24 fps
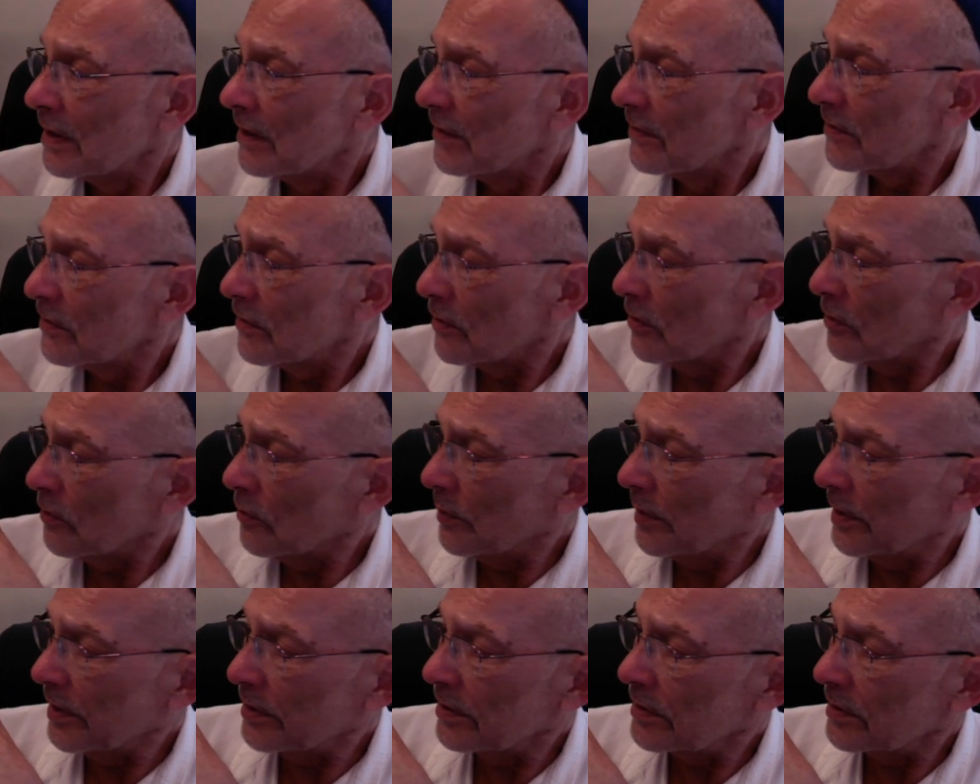So
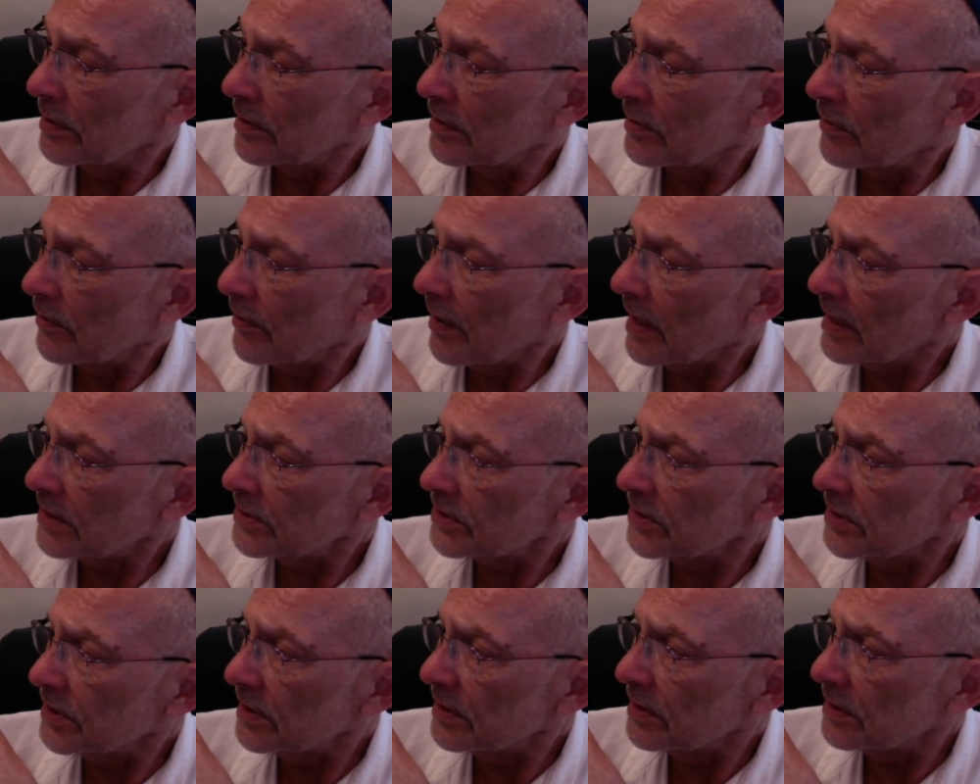with
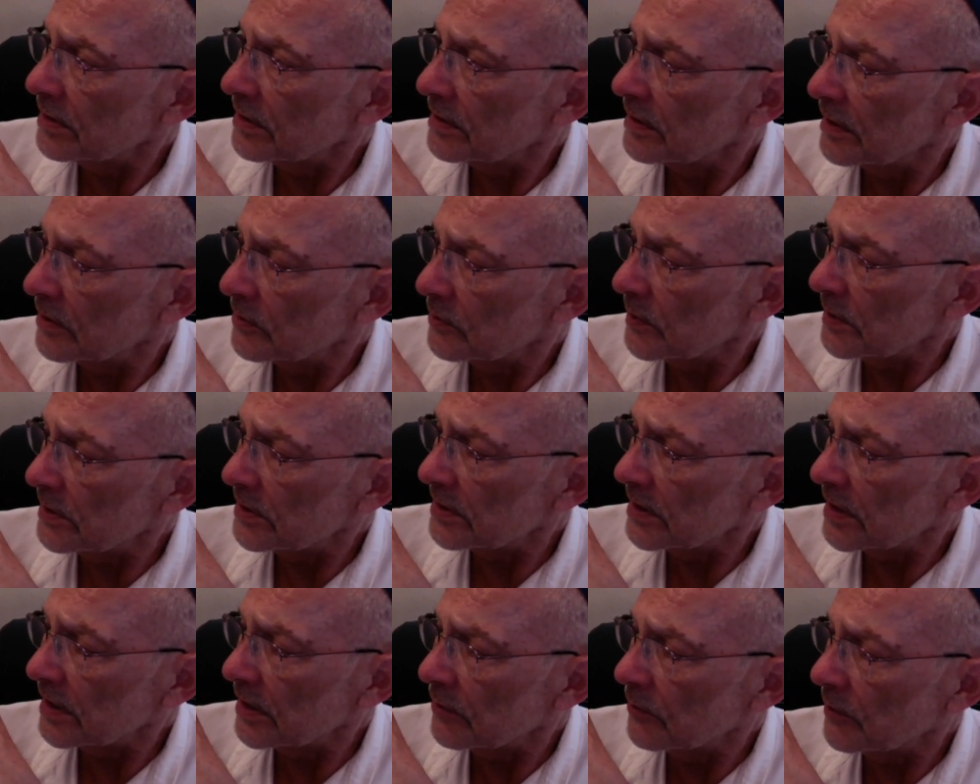Krashen, as we
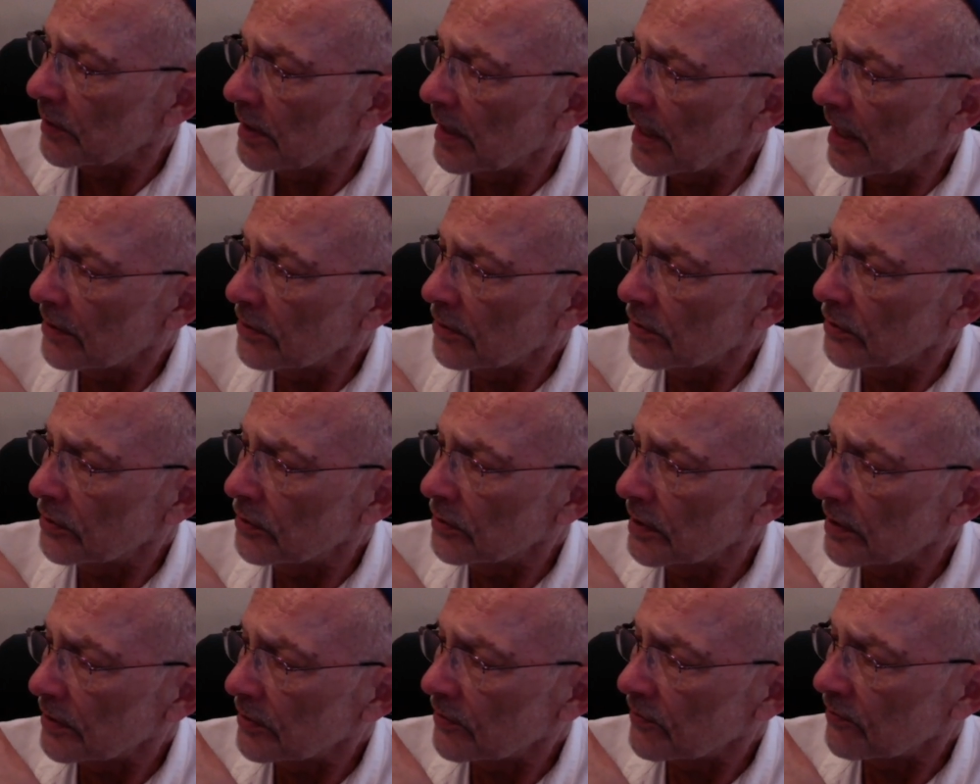said, we had to
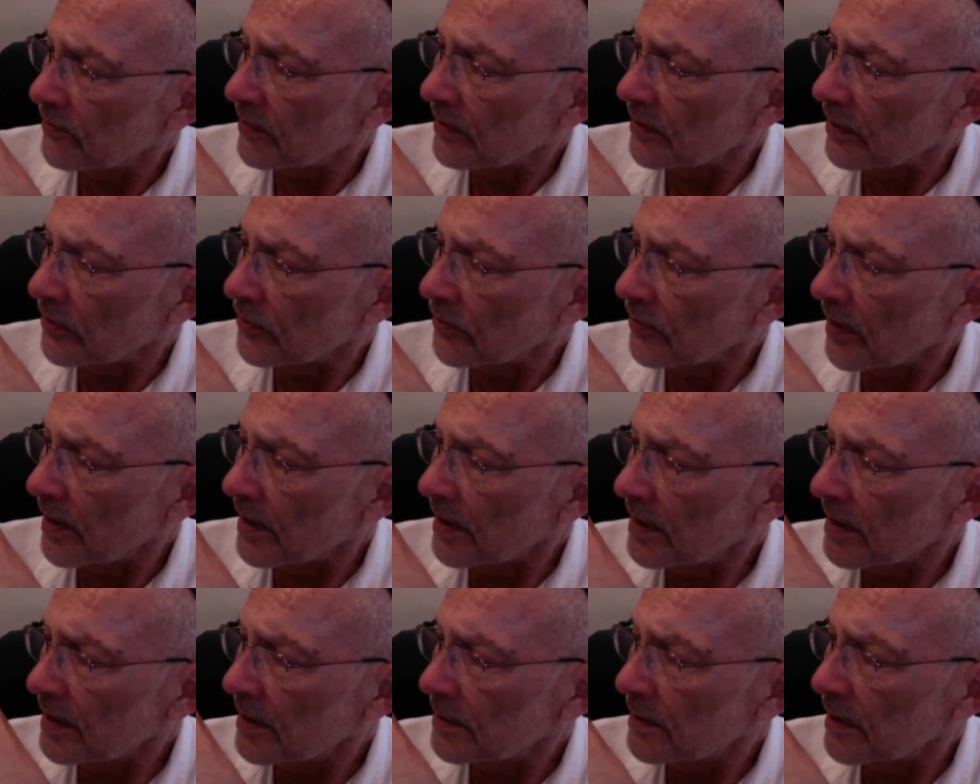do from the
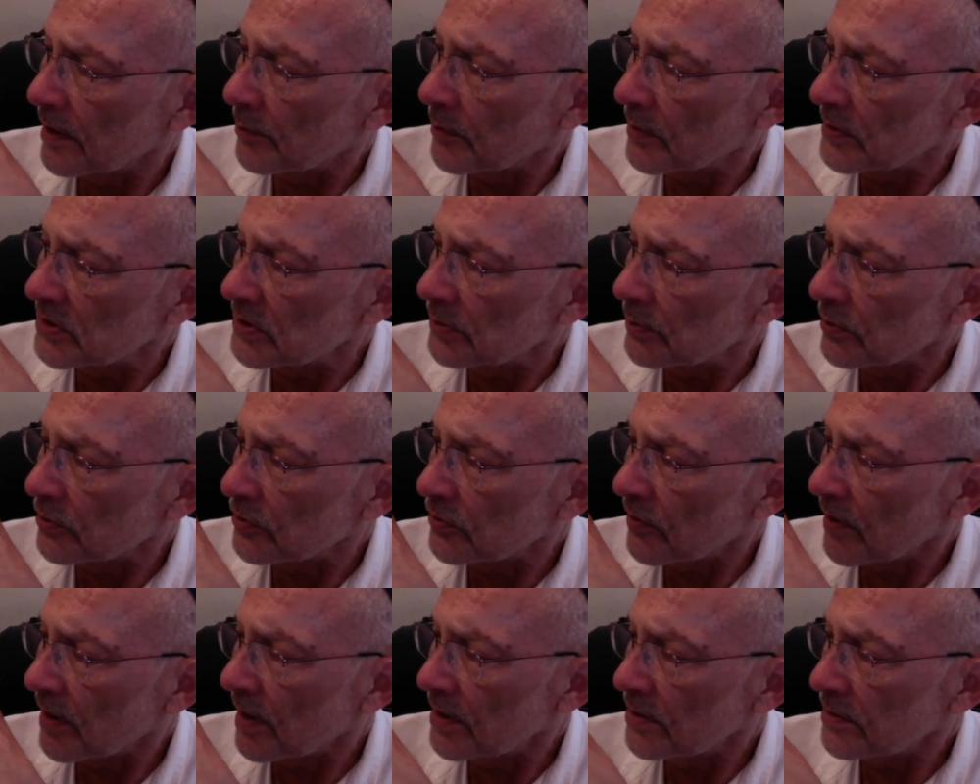triad, the principal
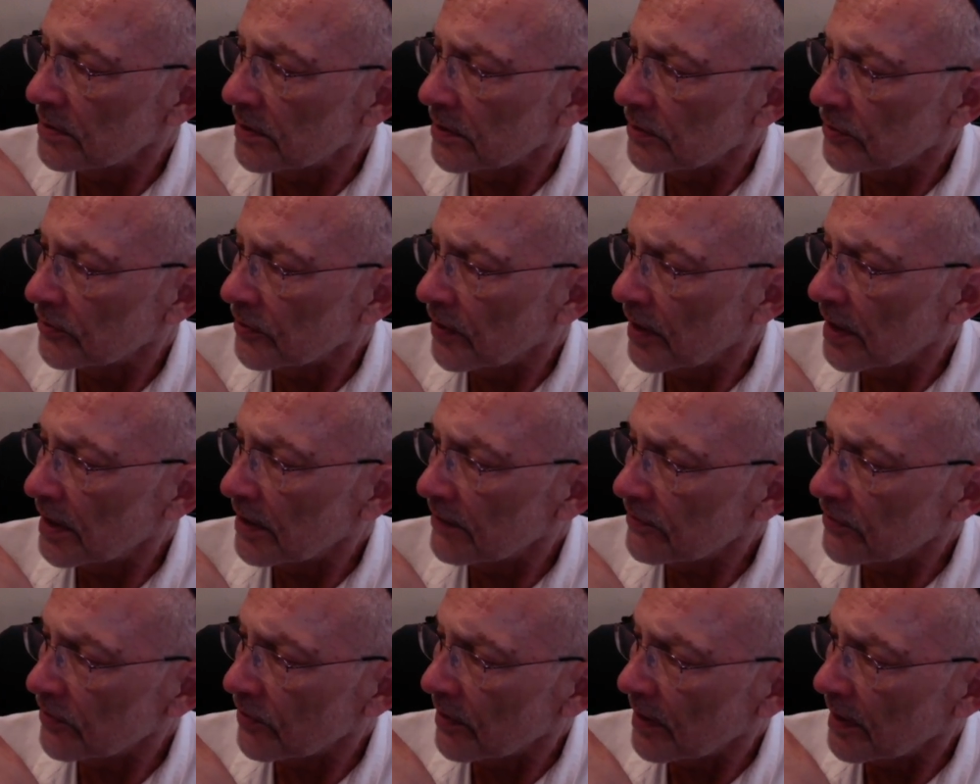triad, to the triad
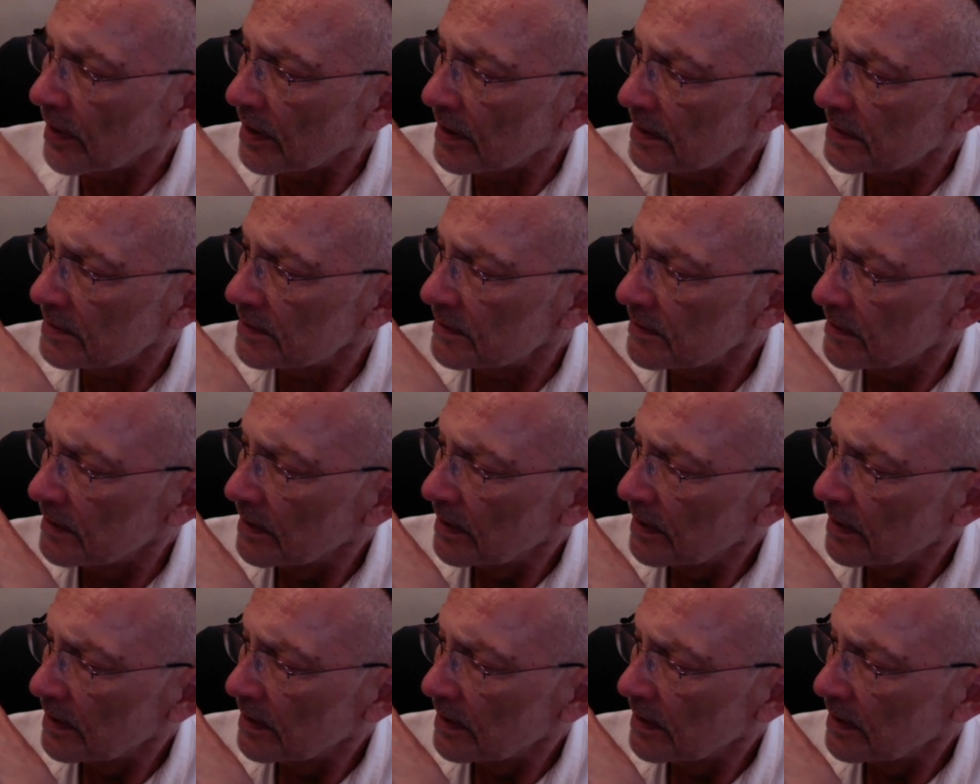of triads.